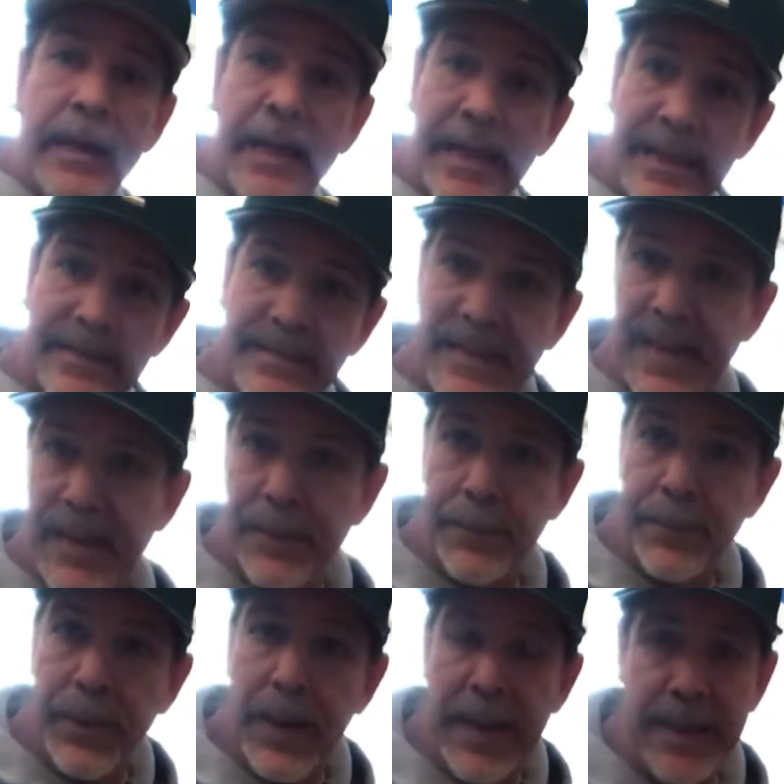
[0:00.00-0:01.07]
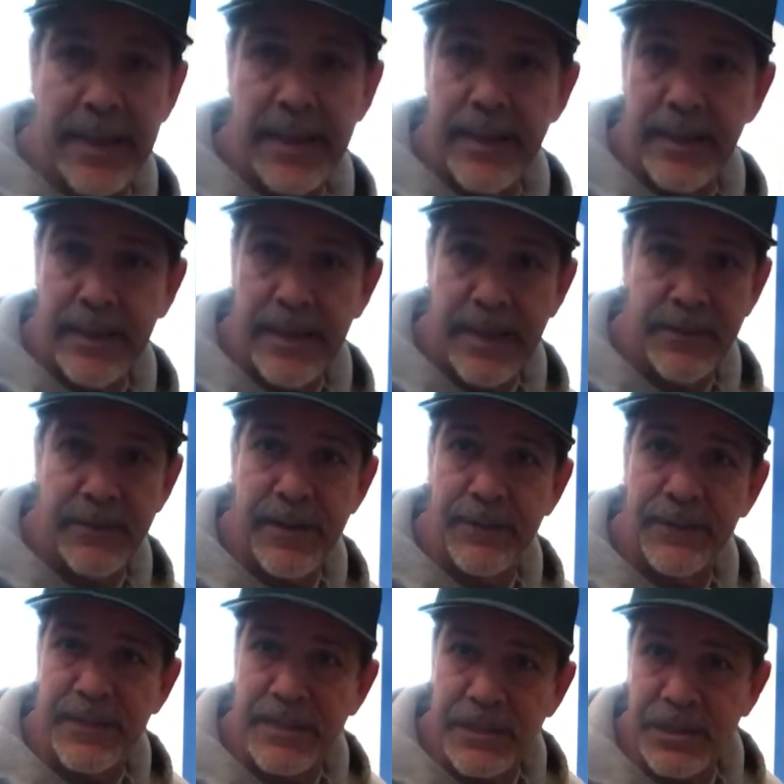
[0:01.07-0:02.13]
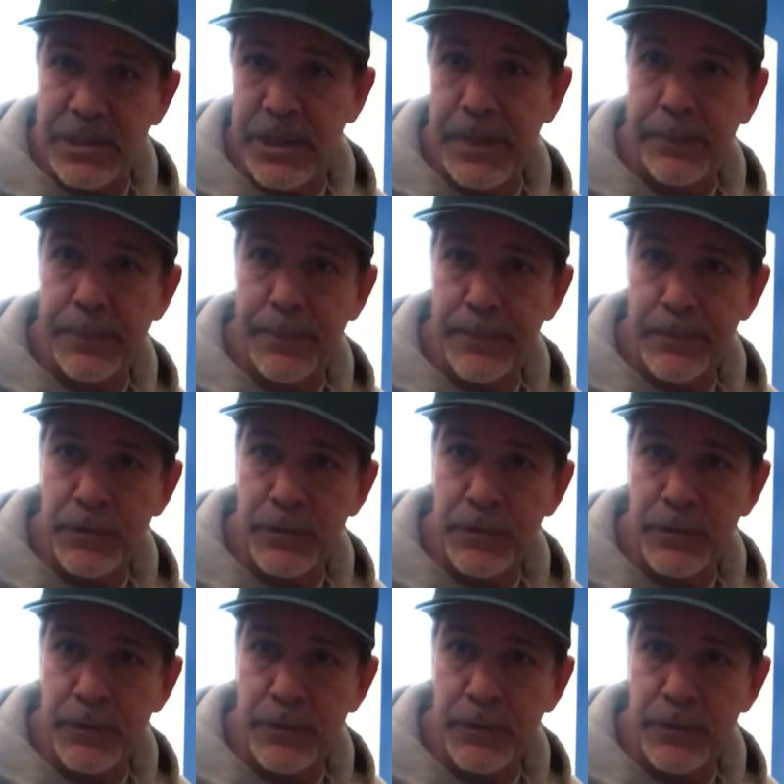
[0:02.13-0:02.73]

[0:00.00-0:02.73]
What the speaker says: is get a bike, even if it's a cheap